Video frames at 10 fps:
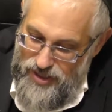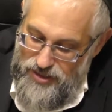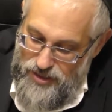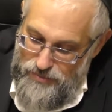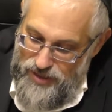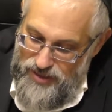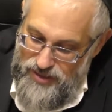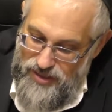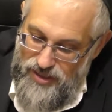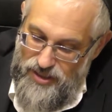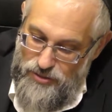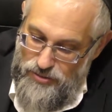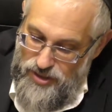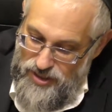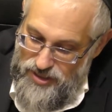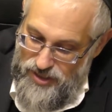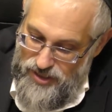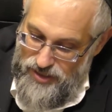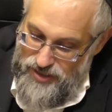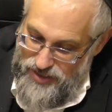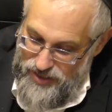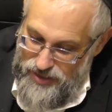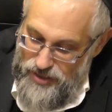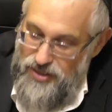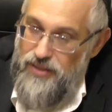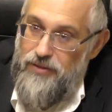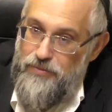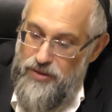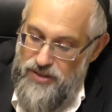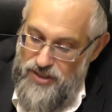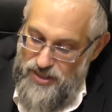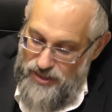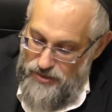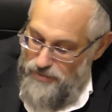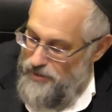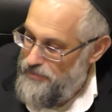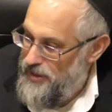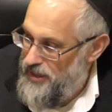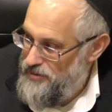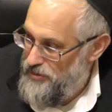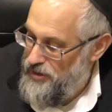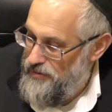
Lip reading: somebody who does deceit, a deceitful person is not going to be in my household.